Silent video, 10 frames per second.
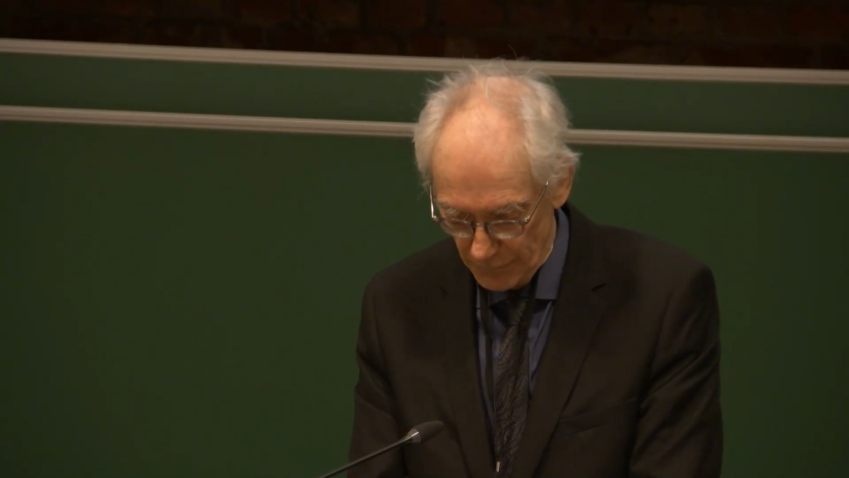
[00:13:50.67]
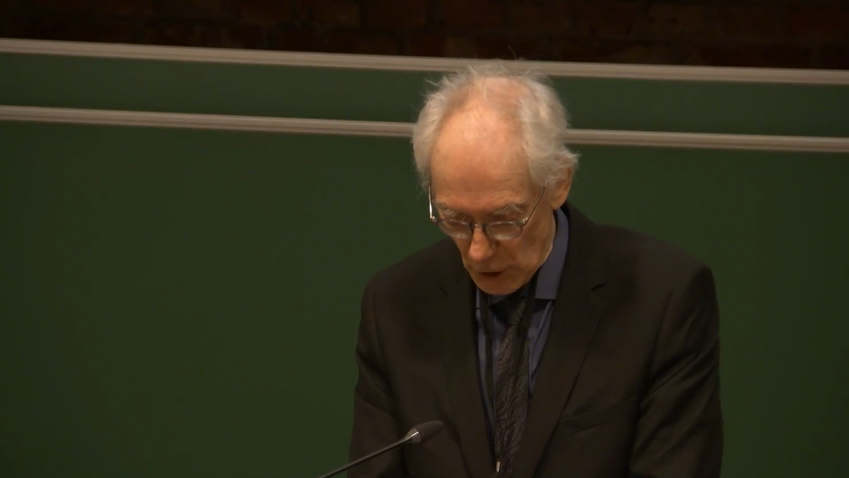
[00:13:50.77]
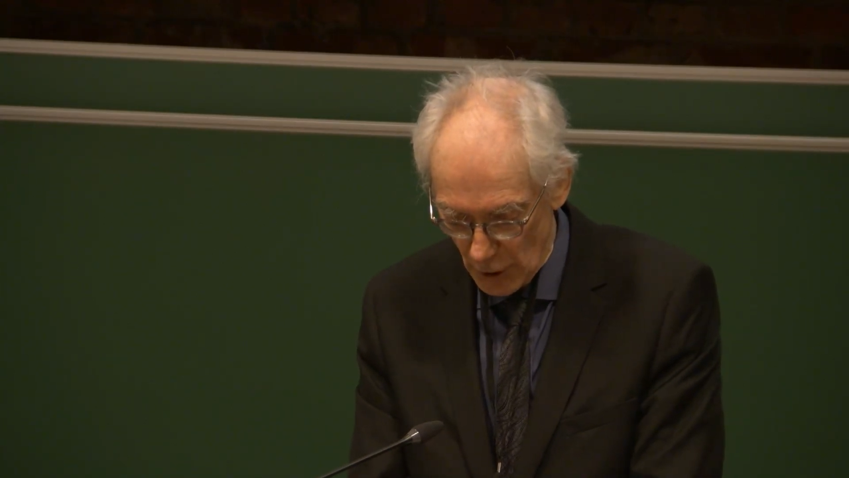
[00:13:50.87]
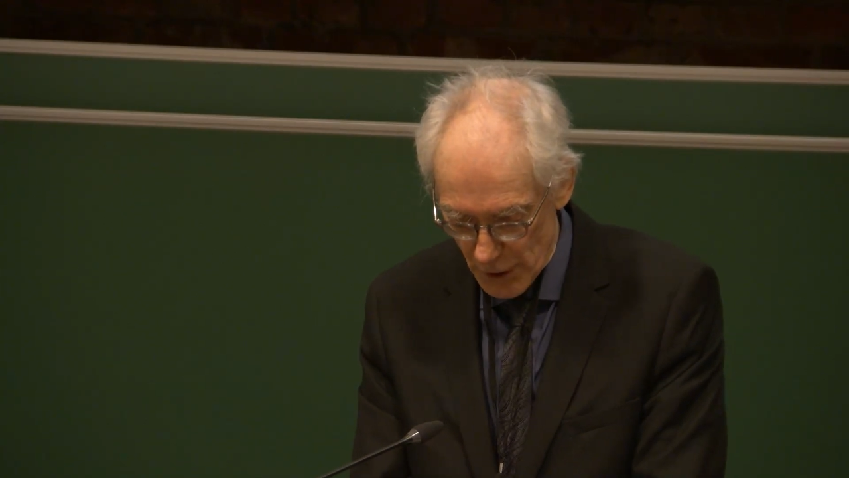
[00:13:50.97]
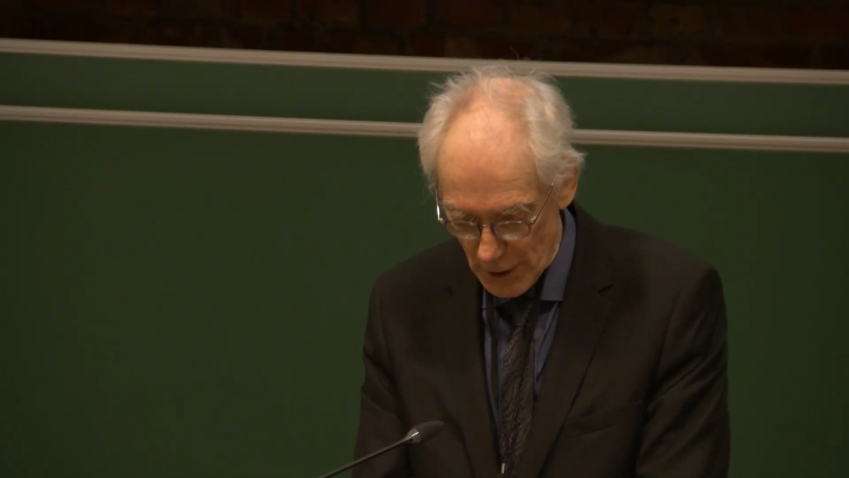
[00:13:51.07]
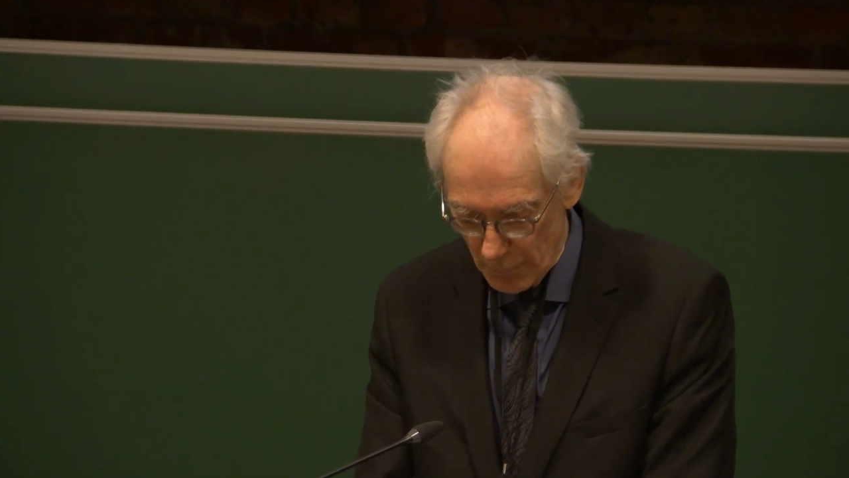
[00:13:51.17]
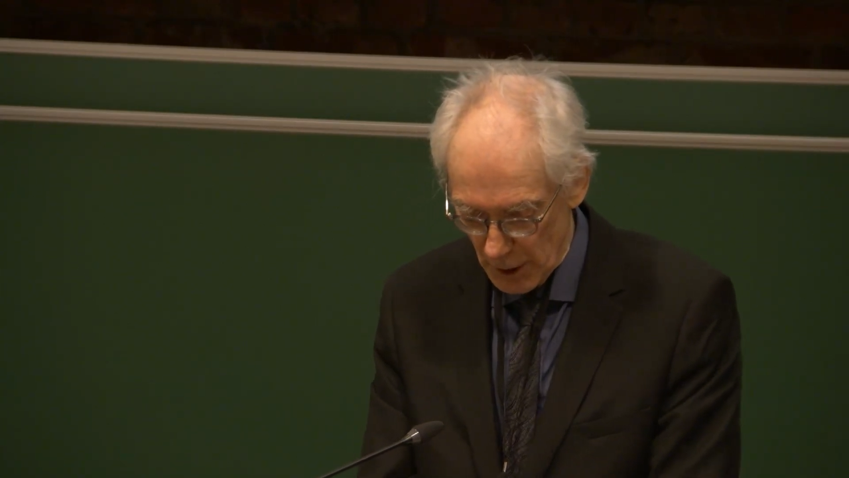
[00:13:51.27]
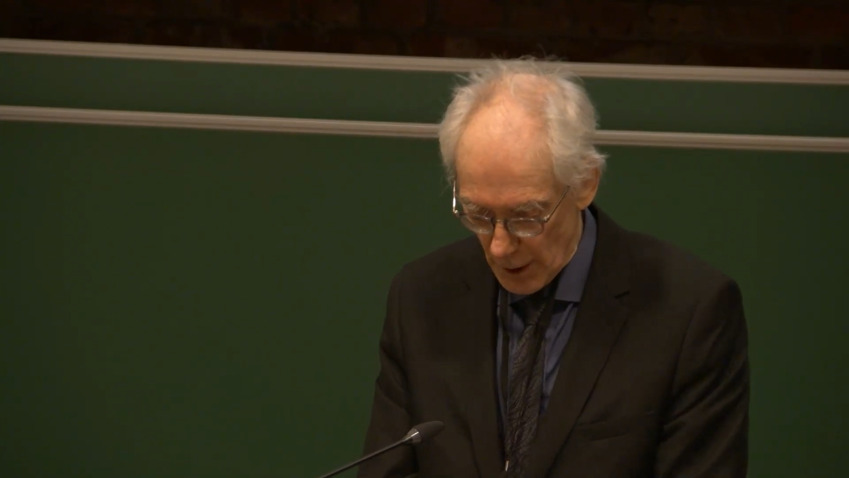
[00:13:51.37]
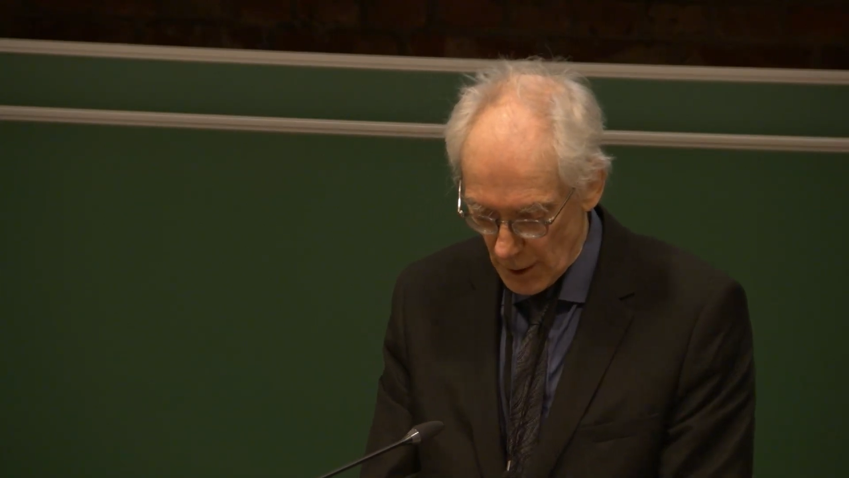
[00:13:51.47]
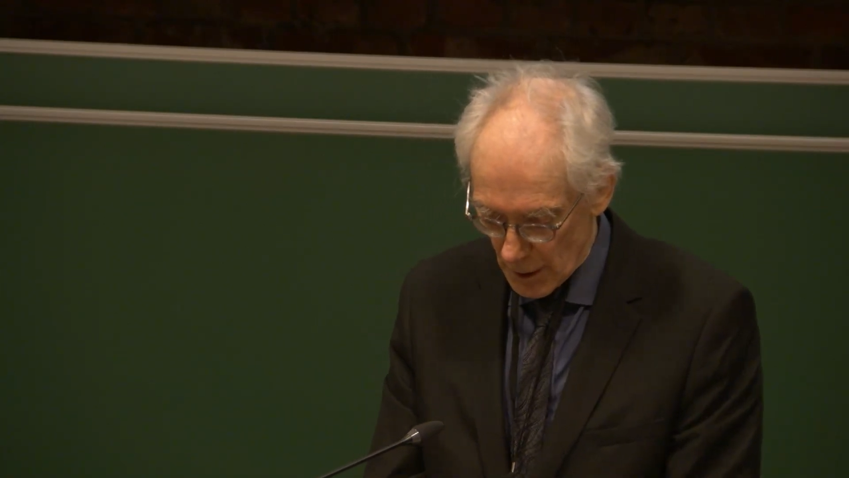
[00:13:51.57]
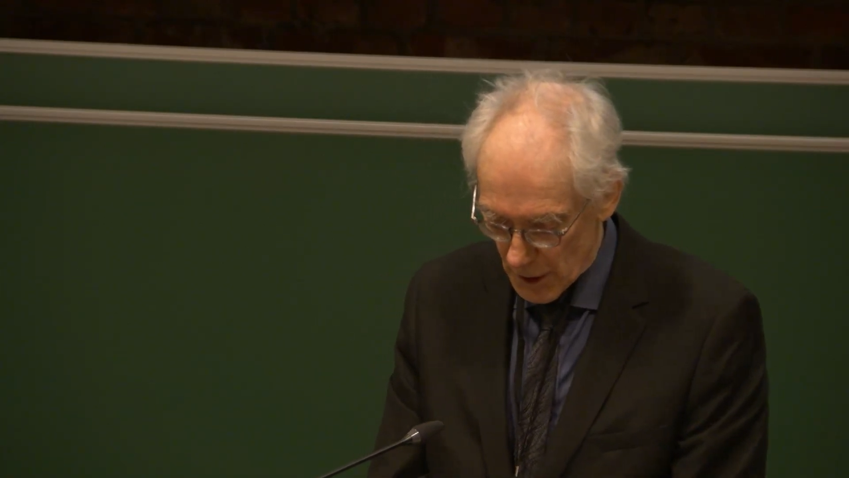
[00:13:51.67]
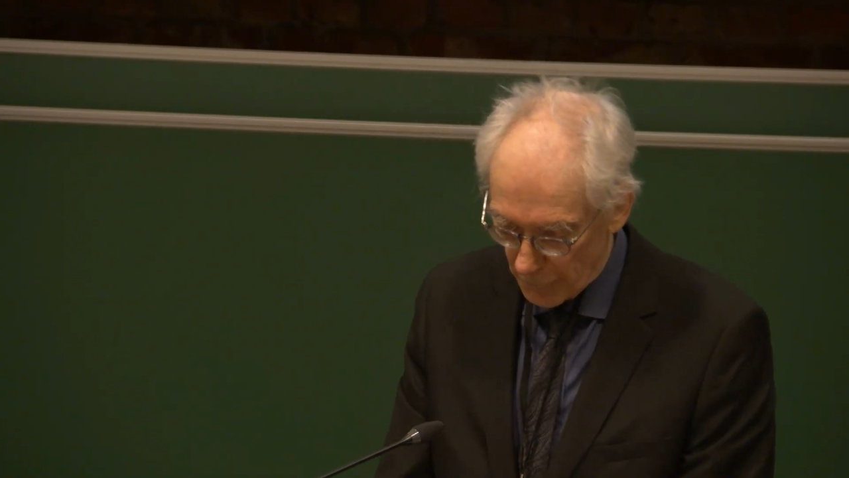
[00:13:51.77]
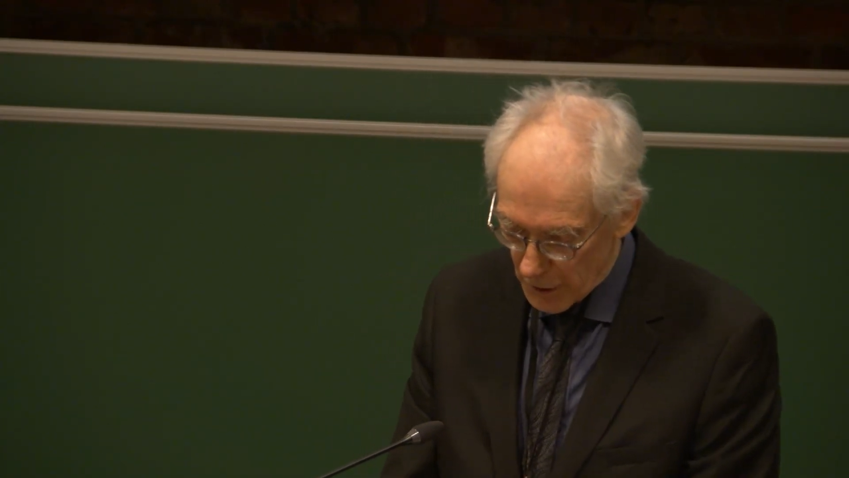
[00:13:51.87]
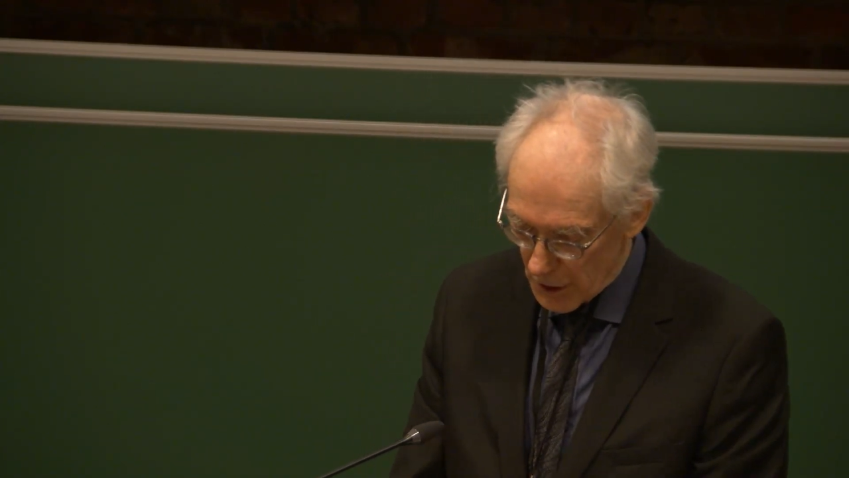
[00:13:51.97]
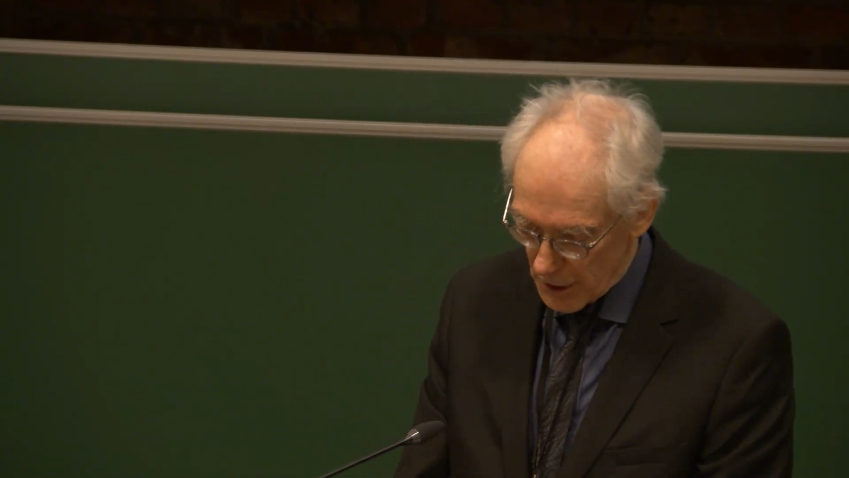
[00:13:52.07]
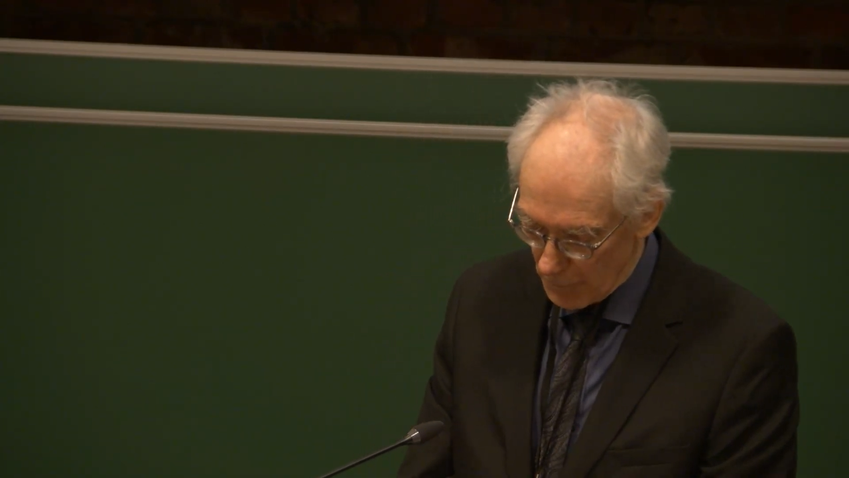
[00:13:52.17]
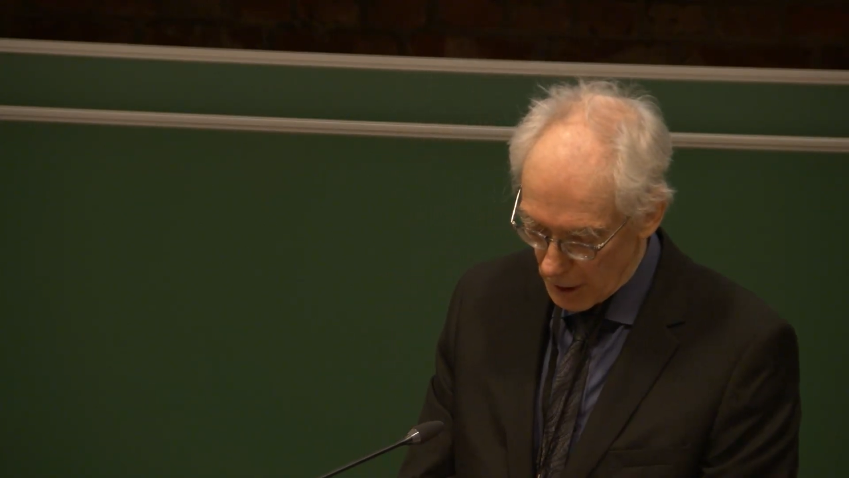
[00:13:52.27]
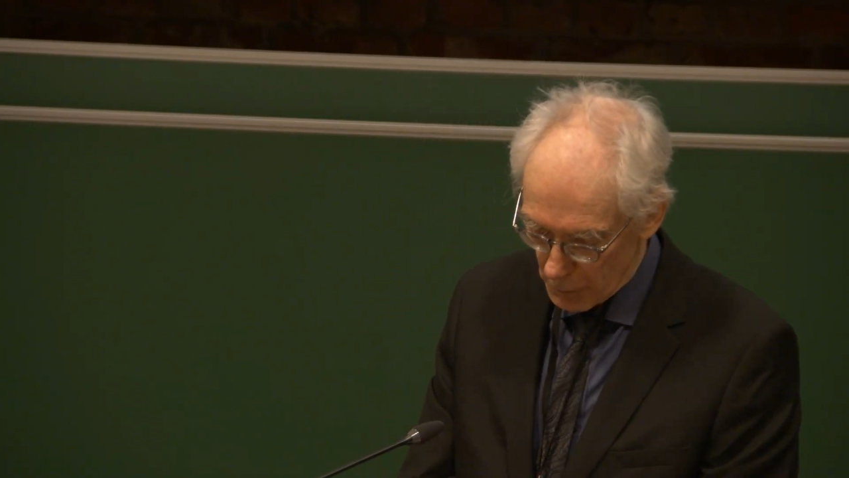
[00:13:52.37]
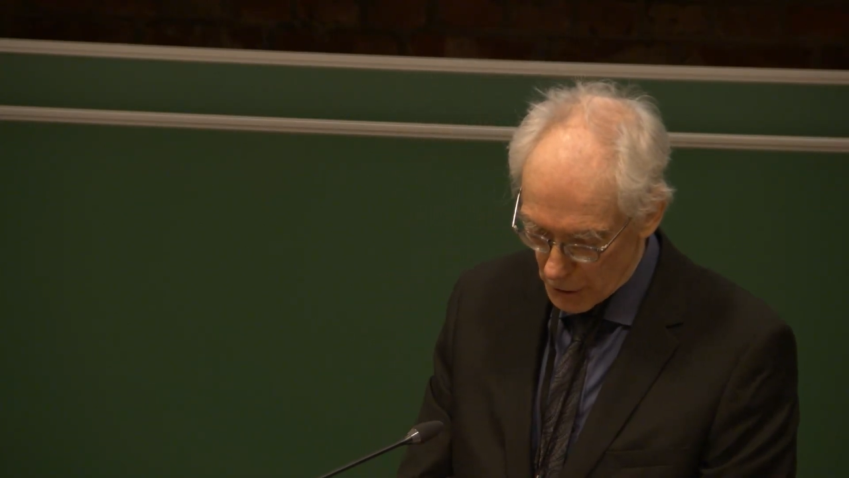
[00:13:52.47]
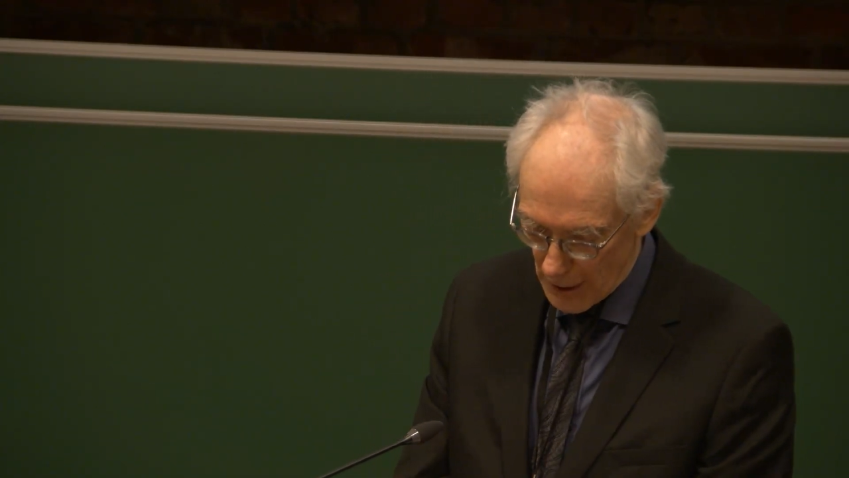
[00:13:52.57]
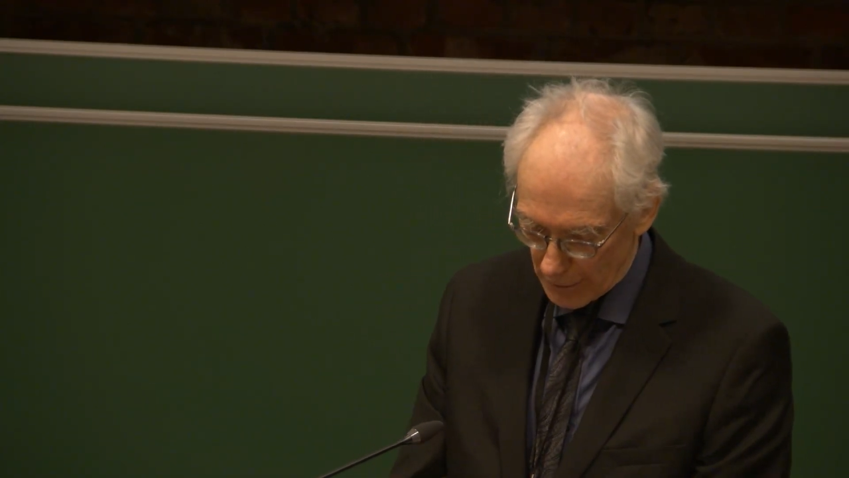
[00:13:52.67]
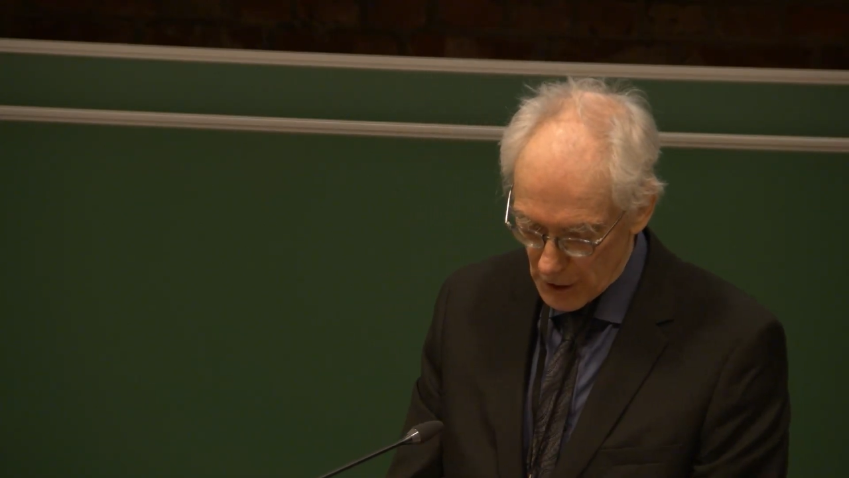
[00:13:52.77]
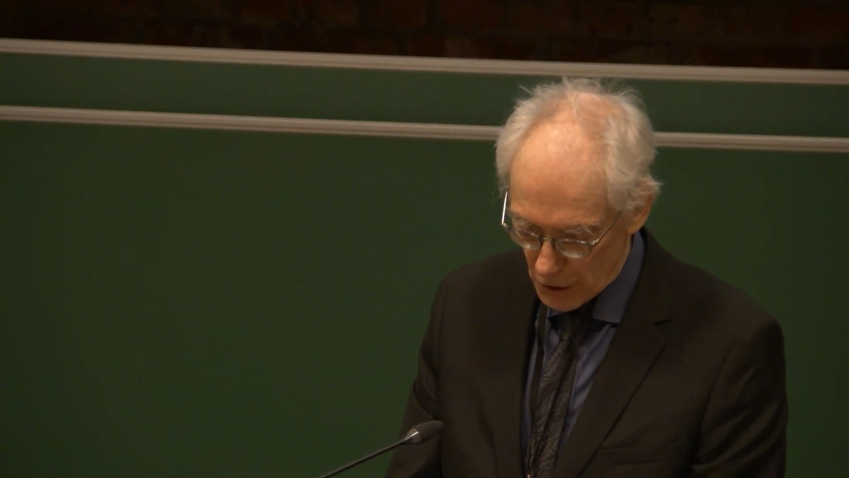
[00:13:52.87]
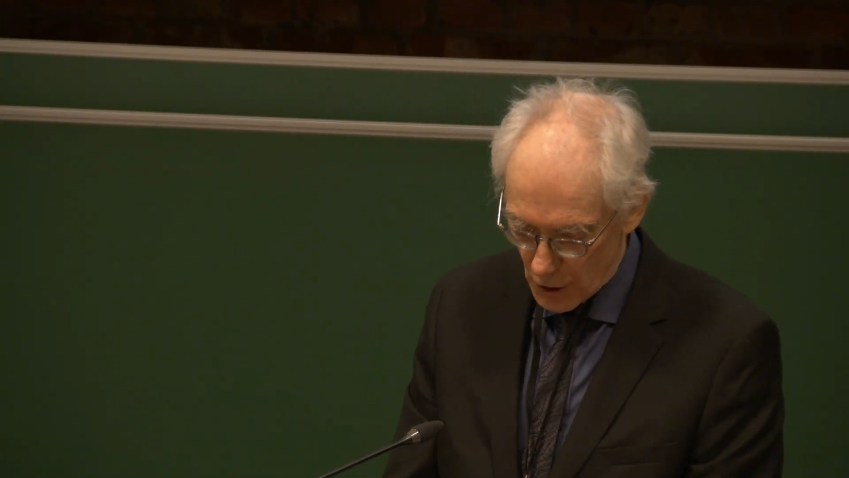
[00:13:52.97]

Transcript: concept suffered a similar protracted